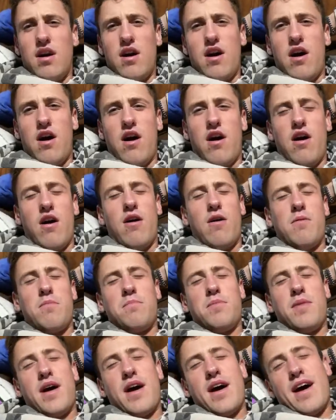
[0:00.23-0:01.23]
Oh
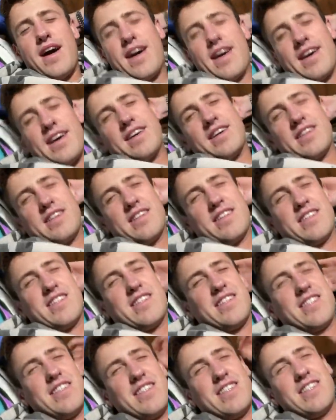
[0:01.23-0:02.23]
my
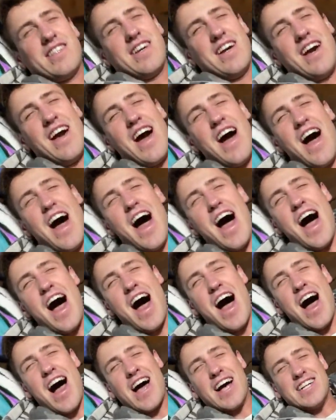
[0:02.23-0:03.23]

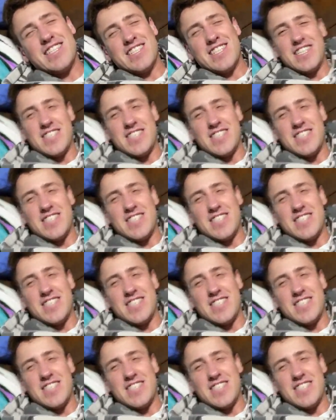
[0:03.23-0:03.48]
gosh,